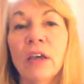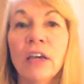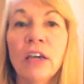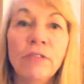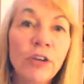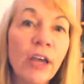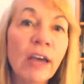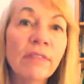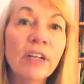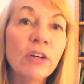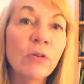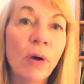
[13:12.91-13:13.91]
If you have
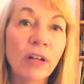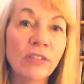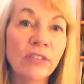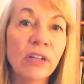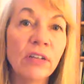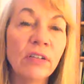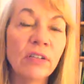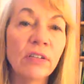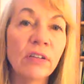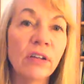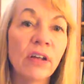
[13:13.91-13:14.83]
any questions